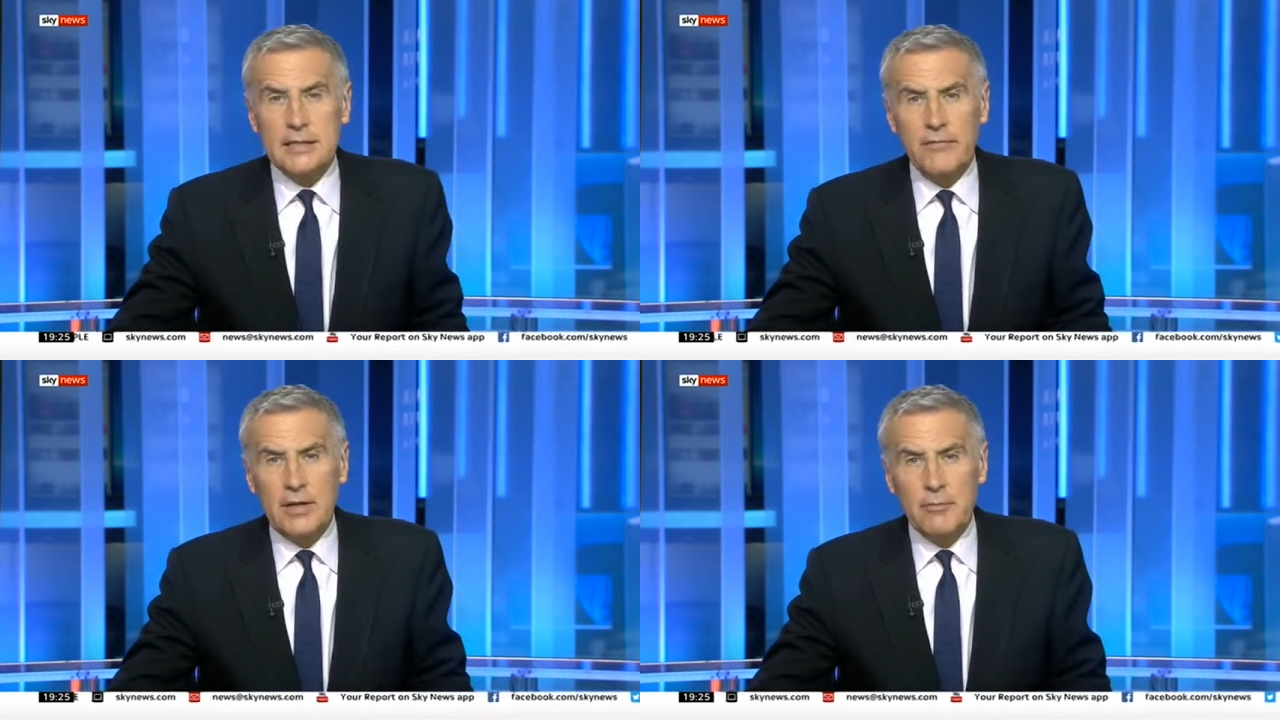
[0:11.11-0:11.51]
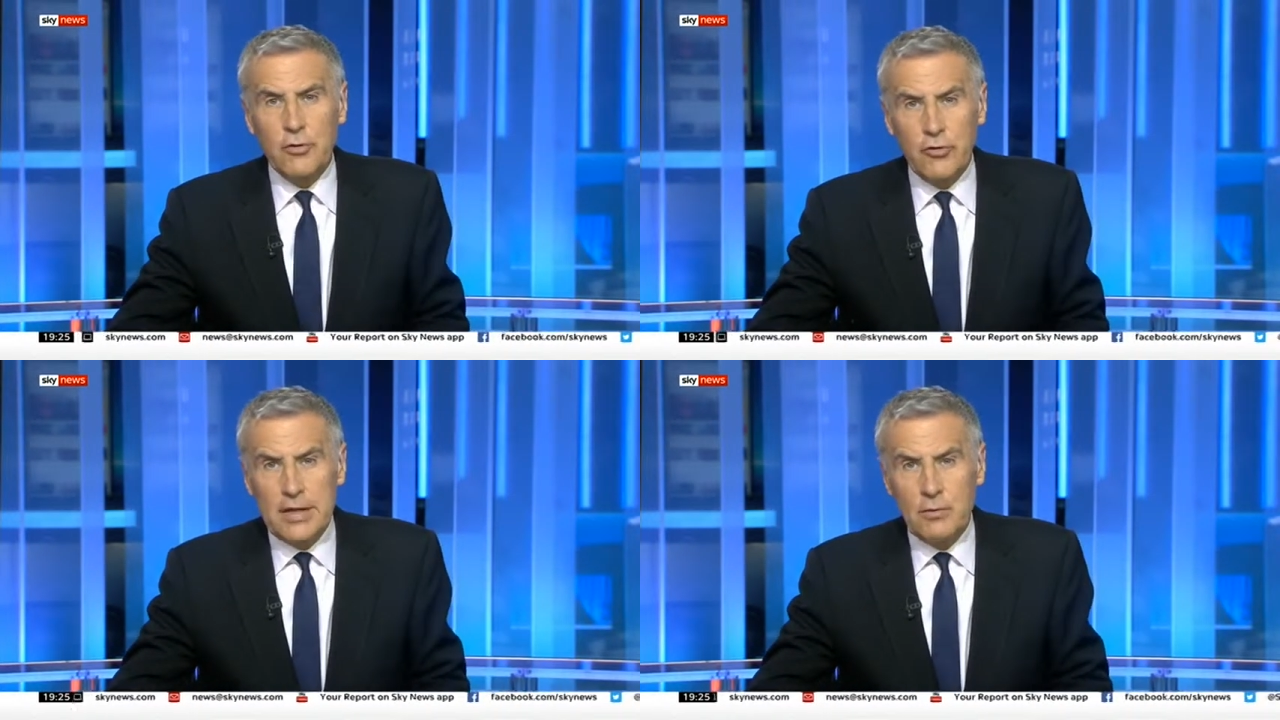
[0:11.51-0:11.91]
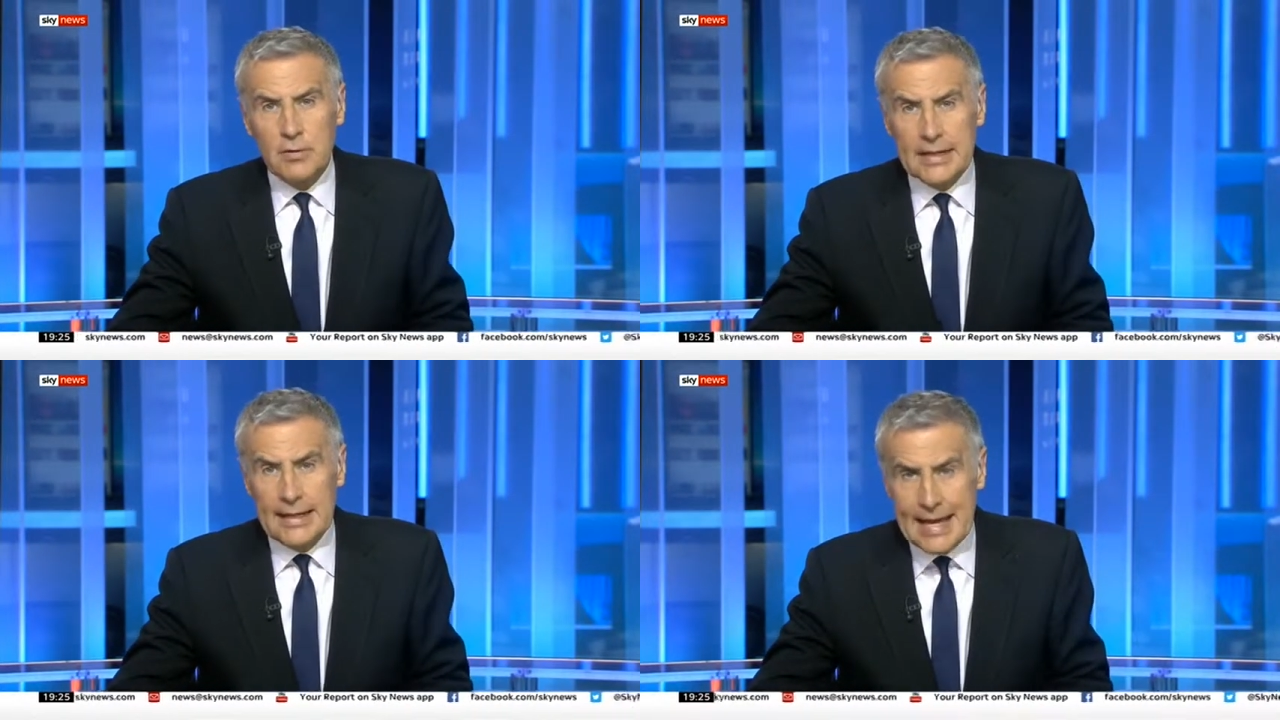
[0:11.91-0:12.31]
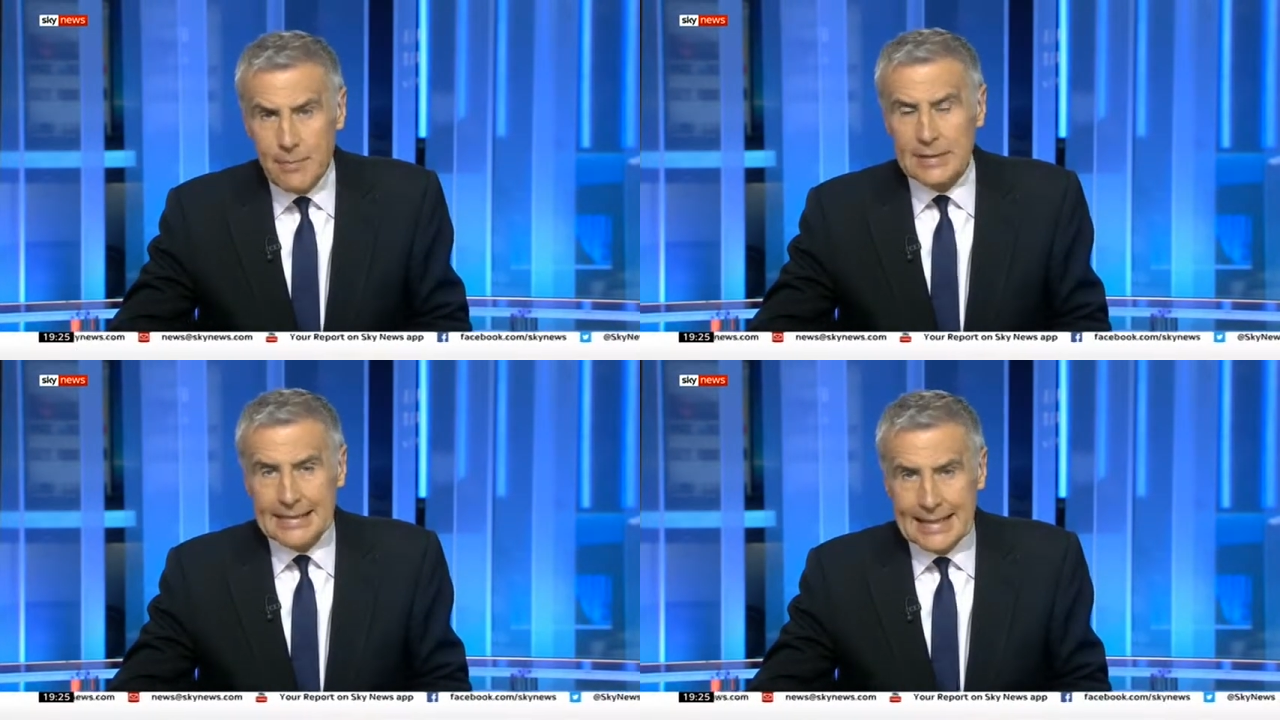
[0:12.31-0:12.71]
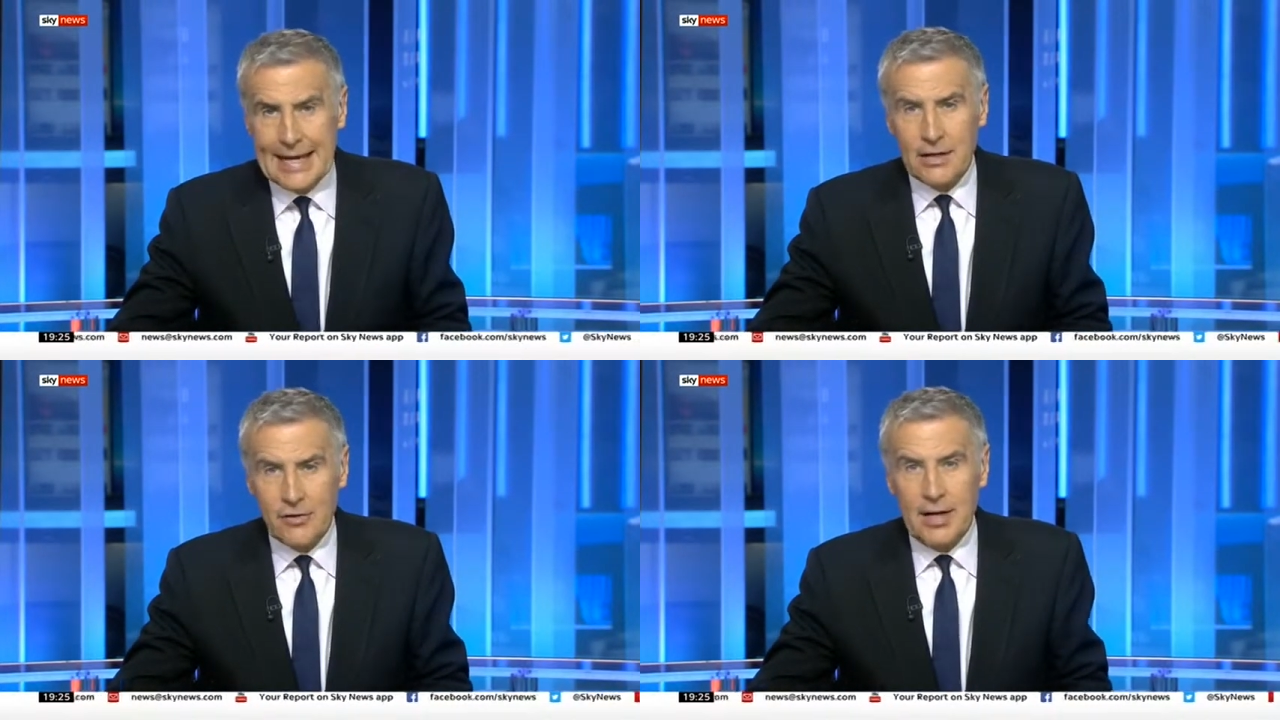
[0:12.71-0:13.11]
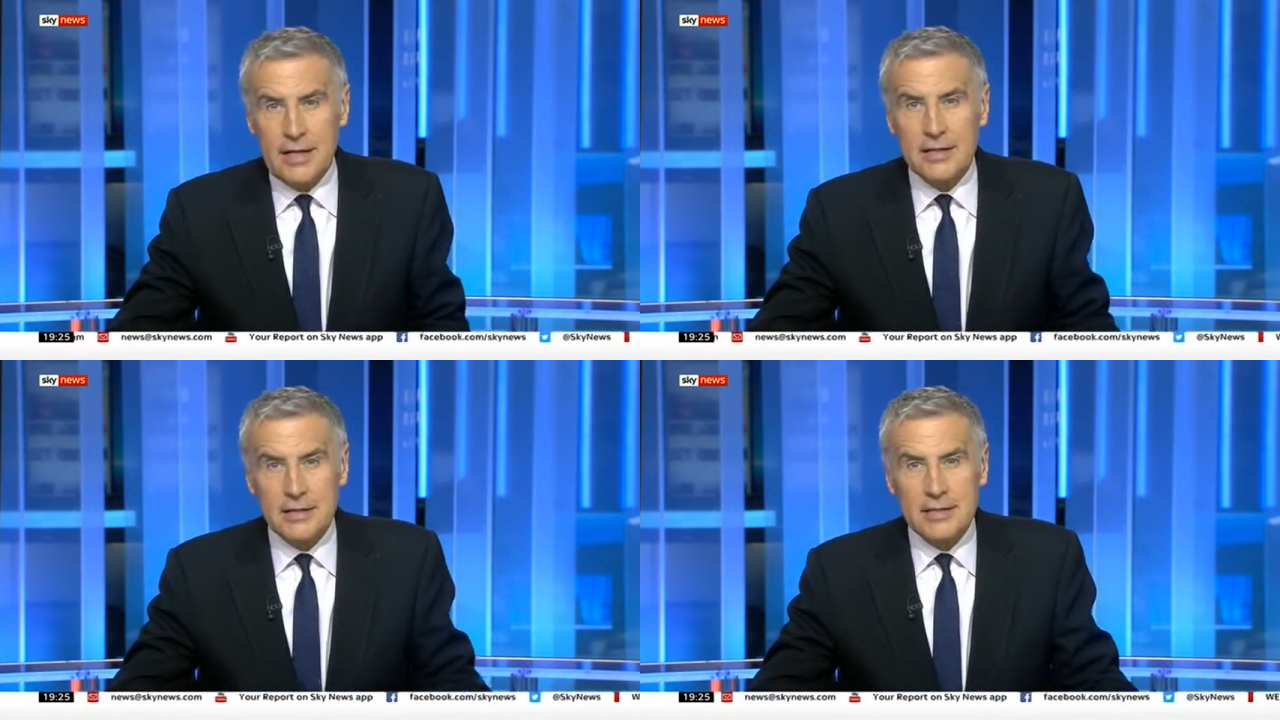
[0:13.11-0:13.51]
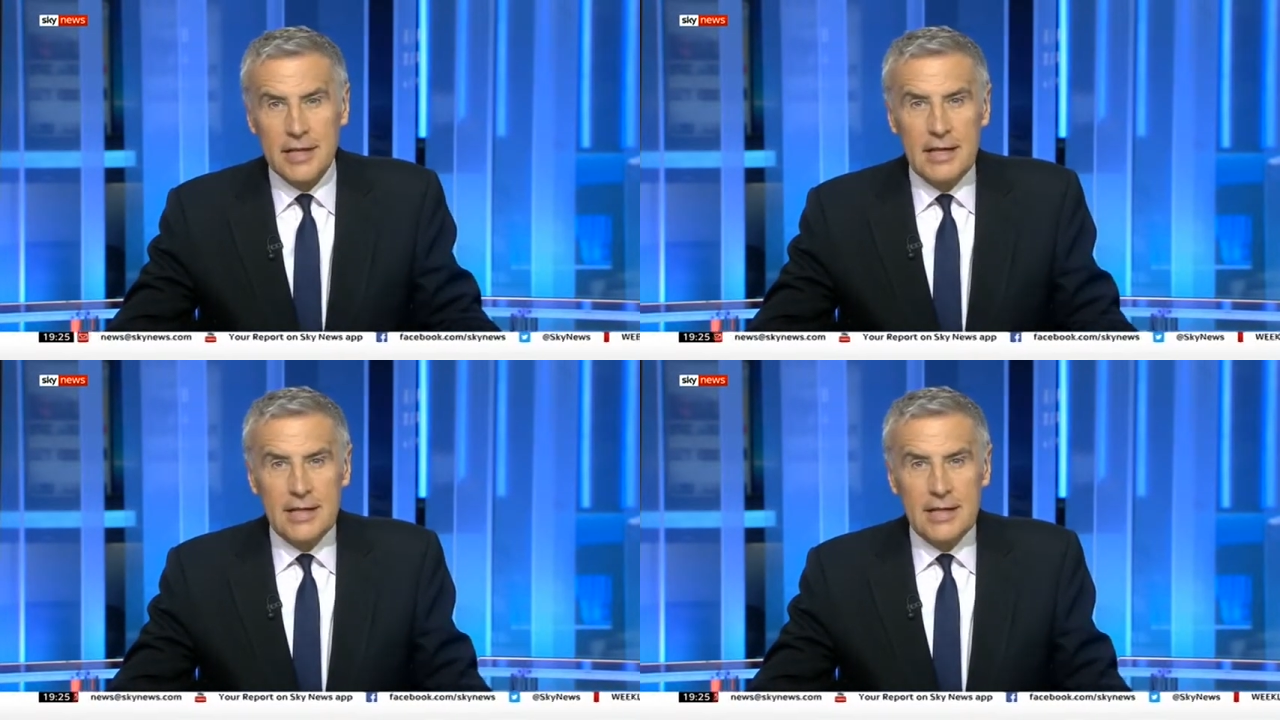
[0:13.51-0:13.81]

Sir Philip Green was unable to get creditors